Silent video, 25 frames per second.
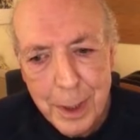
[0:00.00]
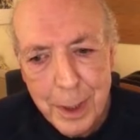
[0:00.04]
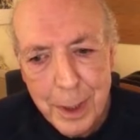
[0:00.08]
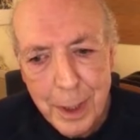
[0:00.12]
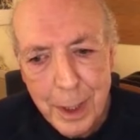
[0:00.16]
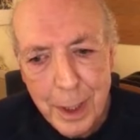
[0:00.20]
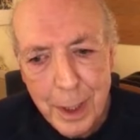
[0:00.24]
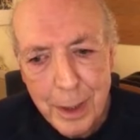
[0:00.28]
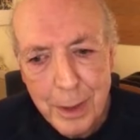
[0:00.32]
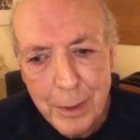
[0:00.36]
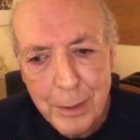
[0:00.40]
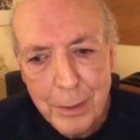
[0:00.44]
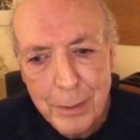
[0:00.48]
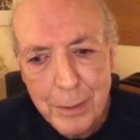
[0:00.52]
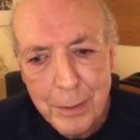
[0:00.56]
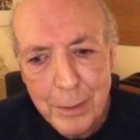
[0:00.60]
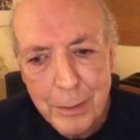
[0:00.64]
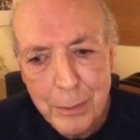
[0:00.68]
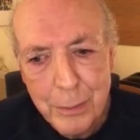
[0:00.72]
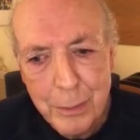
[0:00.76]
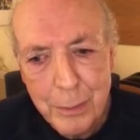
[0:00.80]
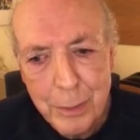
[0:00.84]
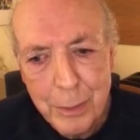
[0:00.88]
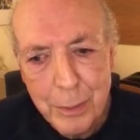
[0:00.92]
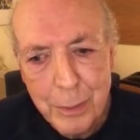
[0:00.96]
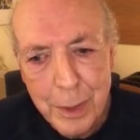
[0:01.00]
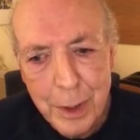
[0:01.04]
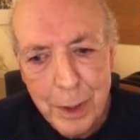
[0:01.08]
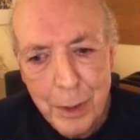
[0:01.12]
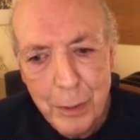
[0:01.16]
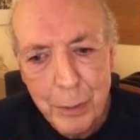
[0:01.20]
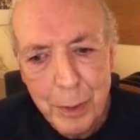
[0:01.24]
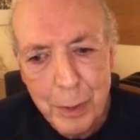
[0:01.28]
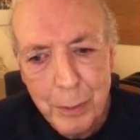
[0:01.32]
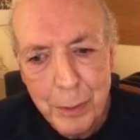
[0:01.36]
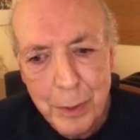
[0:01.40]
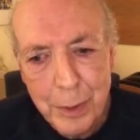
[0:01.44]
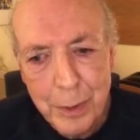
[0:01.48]
And
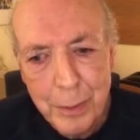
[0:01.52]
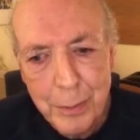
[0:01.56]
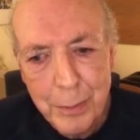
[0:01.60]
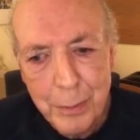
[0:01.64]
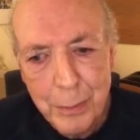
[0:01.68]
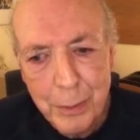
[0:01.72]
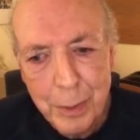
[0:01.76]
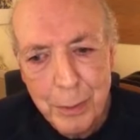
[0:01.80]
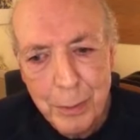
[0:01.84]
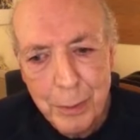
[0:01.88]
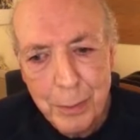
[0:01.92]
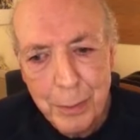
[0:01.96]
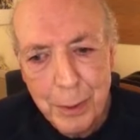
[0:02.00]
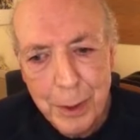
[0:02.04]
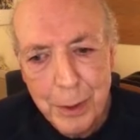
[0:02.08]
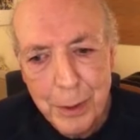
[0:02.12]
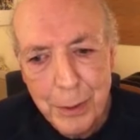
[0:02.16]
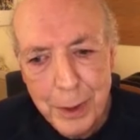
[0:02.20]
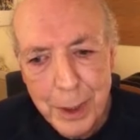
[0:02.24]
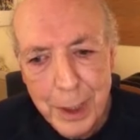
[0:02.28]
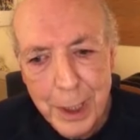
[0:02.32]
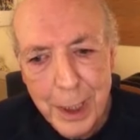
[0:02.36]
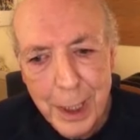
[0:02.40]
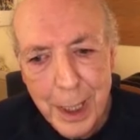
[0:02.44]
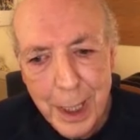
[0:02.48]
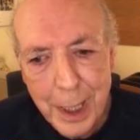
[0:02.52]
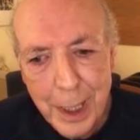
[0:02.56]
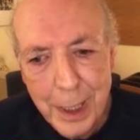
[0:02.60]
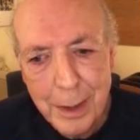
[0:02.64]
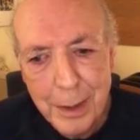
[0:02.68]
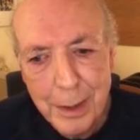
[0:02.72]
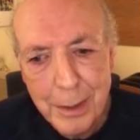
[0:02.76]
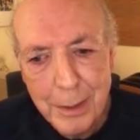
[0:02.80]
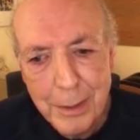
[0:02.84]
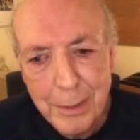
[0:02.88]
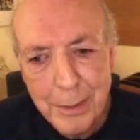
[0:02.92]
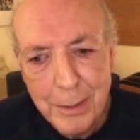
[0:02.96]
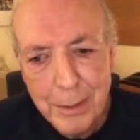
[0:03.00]
we would be looking at
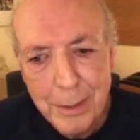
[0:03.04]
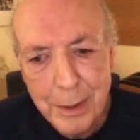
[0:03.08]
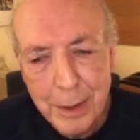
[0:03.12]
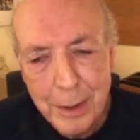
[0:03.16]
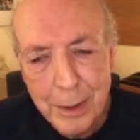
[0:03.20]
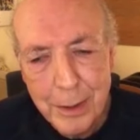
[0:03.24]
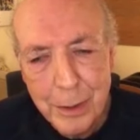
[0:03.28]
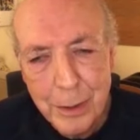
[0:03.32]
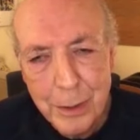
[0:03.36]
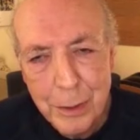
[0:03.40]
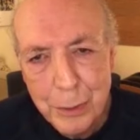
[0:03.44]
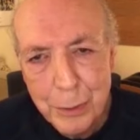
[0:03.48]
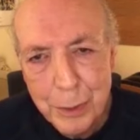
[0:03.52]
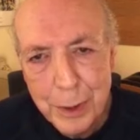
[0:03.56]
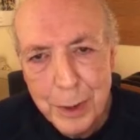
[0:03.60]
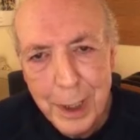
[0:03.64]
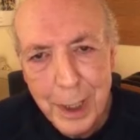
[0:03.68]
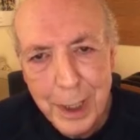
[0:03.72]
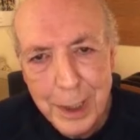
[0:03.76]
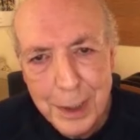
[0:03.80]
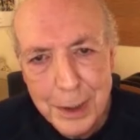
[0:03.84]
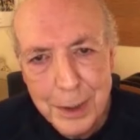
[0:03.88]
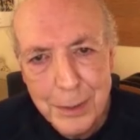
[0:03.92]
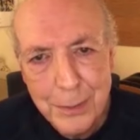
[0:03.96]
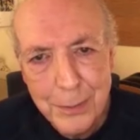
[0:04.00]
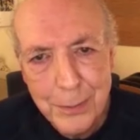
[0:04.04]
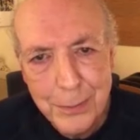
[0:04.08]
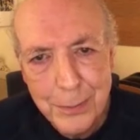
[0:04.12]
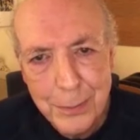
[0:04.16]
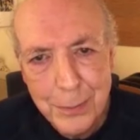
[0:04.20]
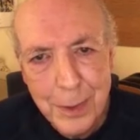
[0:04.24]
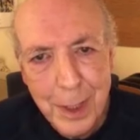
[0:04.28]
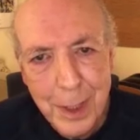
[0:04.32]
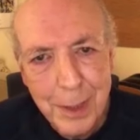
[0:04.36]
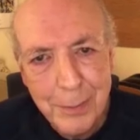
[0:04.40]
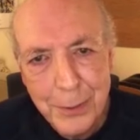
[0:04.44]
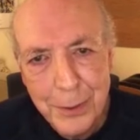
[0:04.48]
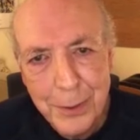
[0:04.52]

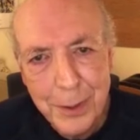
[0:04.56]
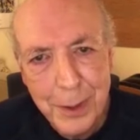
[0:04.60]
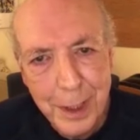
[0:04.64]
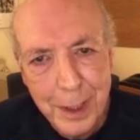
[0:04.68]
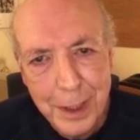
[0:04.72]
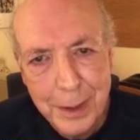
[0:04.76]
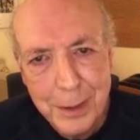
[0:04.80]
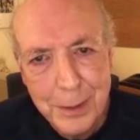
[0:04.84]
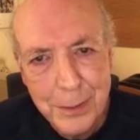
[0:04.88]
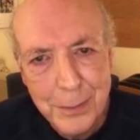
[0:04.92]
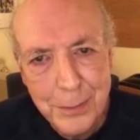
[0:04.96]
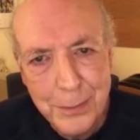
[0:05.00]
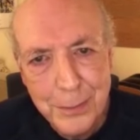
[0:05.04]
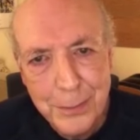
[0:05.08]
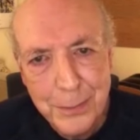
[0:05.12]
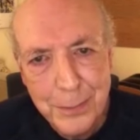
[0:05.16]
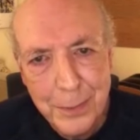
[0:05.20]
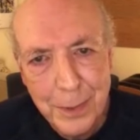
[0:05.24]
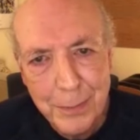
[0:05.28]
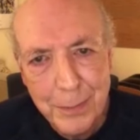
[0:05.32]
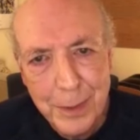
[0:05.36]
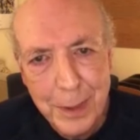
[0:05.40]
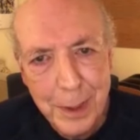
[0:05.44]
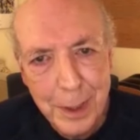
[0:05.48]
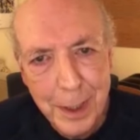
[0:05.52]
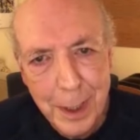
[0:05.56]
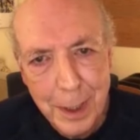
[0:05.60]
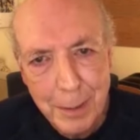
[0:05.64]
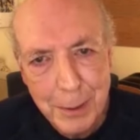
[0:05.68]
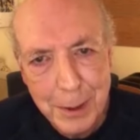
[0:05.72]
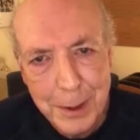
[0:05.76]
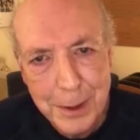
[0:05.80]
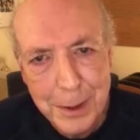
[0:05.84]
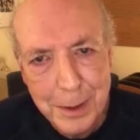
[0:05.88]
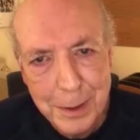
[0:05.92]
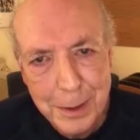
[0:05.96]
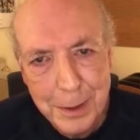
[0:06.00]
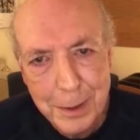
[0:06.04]
novel kinds of economic
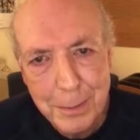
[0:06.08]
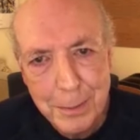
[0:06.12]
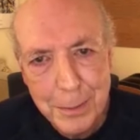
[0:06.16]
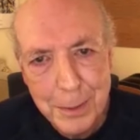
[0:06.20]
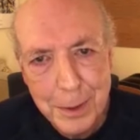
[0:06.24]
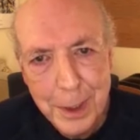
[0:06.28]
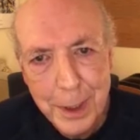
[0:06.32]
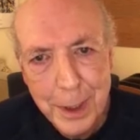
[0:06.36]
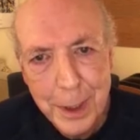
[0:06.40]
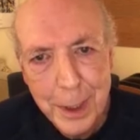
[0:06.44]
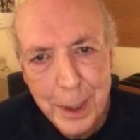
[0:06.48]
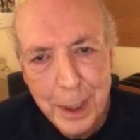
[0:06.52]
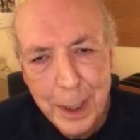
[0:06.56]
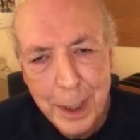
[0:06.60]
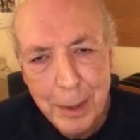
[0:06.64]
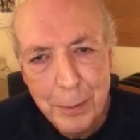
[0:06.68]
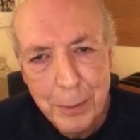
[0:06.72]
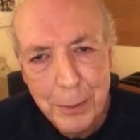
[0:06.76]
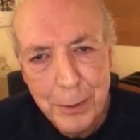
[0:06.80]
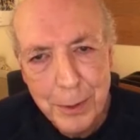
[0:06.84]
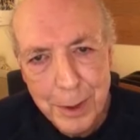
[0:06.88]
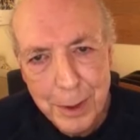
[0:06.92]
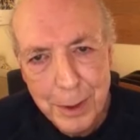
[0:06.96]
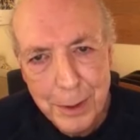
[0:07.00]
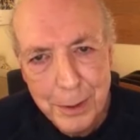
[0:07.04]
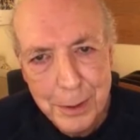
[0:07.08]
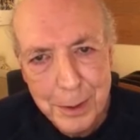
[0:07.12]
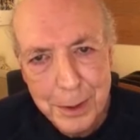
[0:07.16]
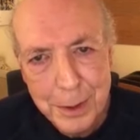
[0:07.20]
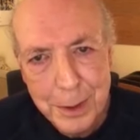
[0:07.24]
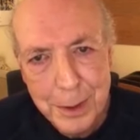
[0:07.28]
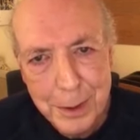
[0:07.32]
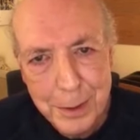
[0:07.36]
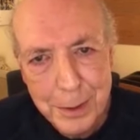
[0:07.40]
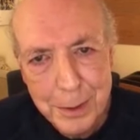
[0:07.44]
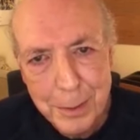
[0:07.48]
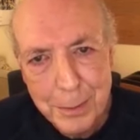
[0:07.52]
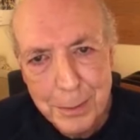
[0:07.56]
systems and political
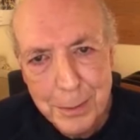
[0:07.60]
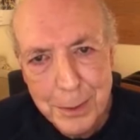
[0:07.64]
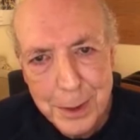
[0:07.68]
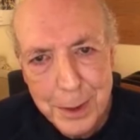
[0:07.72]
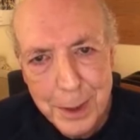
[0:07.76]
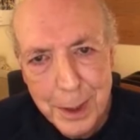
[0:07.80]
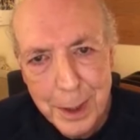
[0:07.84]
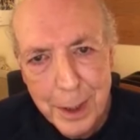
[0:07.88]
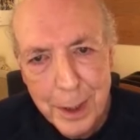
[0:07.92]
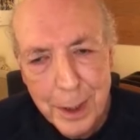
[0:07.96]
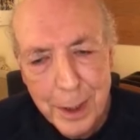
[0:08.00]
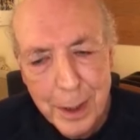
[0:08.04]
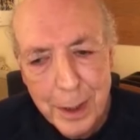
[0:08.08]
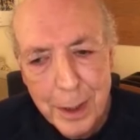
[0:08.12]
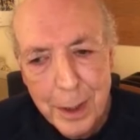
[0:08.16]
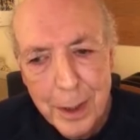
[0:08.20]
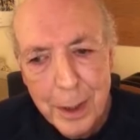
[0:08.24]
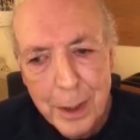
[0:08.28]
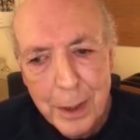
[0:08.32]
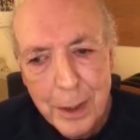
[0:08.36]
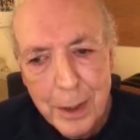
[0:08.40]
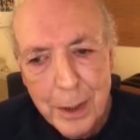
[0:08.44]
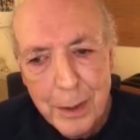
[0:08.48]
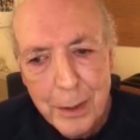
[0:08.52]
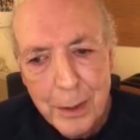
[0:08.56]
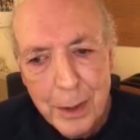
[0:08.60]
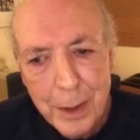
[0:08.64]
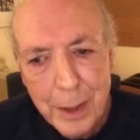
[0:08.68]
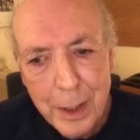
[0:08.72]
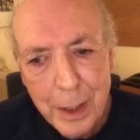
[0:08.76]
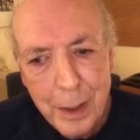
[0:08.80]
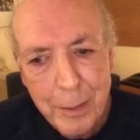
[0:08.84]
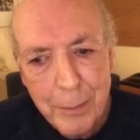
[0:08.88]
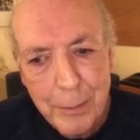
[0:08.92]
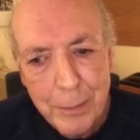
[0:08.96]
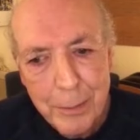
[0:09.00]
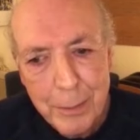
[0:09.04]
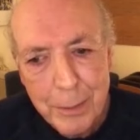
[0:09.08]
systems.
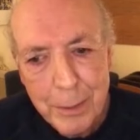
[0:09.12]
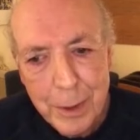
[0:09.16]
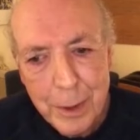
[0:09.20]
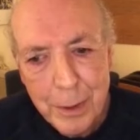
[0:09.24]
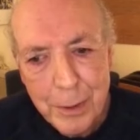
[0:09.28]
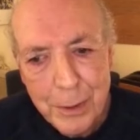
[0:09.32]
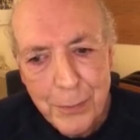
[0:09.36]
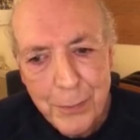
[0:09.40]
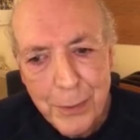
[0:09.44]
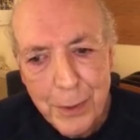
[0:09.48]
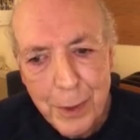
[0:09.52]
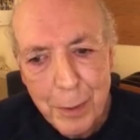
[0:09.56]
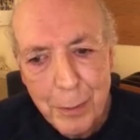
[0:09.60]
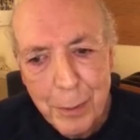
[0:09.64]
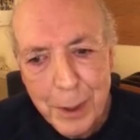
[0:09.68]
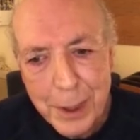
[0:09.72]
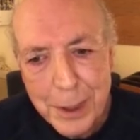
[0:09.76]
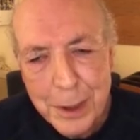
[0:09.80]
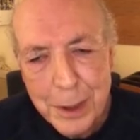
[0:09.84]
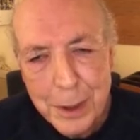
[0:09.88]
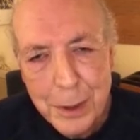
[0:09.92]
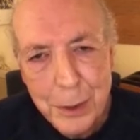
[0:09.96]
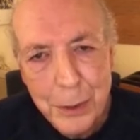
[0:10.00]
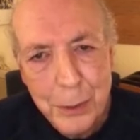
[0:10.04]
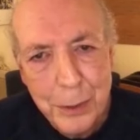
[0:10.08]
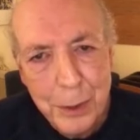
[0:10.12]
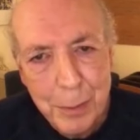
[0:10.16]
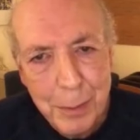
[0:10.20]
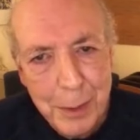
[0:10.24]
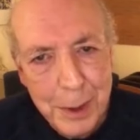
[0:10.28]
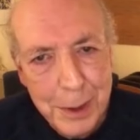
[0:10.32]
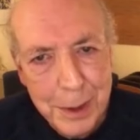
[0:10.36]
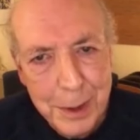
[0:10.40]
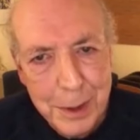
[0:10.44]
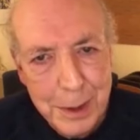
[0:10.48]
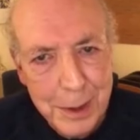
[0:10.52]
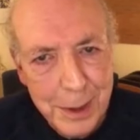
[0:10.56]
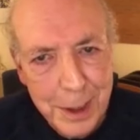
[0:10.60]
It's very much in your
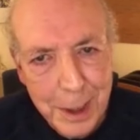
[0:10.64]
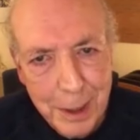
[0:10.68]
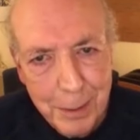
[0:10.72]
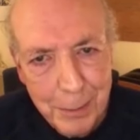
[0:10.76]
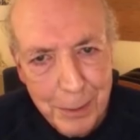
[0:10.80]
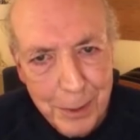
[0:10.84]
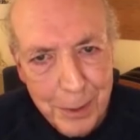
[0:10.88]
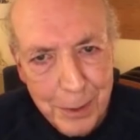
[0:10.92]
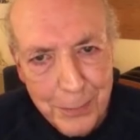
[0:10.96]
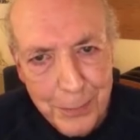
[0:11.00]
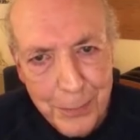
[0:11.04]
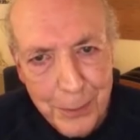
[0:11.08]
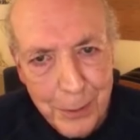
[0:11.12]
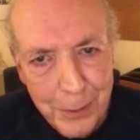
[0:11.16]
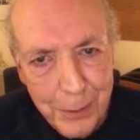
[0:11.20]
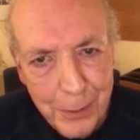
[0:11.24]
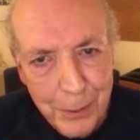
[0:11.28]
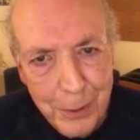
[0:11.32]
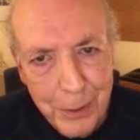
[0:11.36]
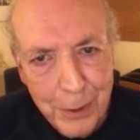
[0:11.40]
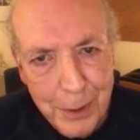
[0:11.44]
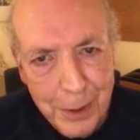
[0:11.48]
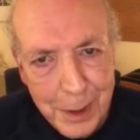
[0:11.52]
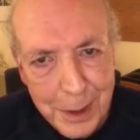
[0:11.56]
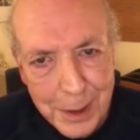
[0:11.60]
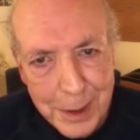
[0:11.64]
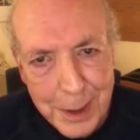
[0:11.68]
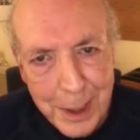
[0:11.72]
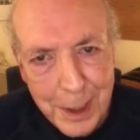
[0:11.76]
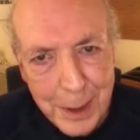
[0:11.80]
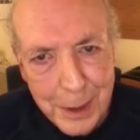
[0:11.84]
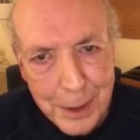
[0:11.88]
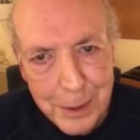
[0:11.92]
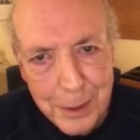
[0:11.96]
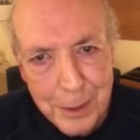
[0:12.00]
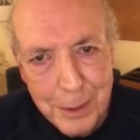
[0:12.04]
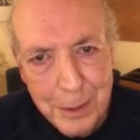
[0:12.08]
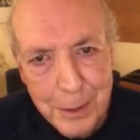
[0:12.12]
mission statement of your
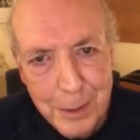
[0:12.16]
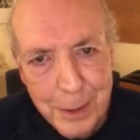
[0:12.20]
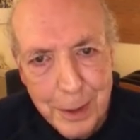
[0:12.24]
organization,